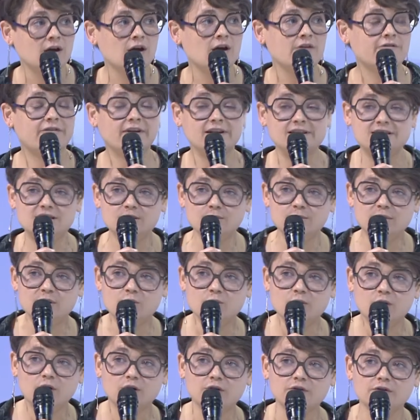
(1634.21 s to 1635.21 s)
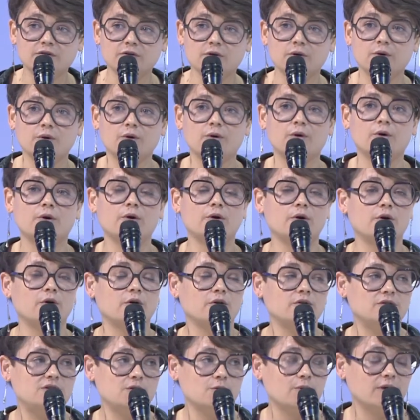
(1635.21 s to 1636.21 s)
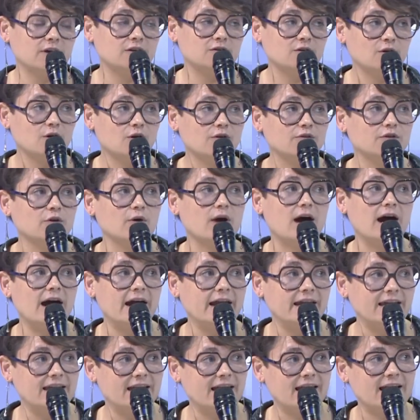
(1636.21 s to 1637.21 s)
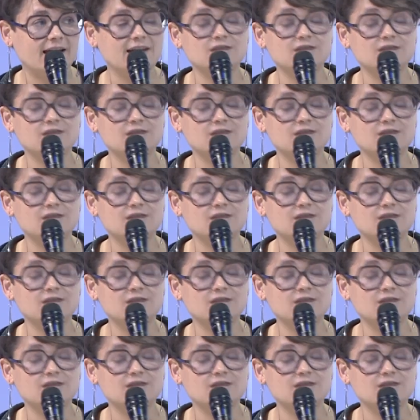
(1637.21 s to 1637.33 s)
Fatih Birol, the director of the IEA,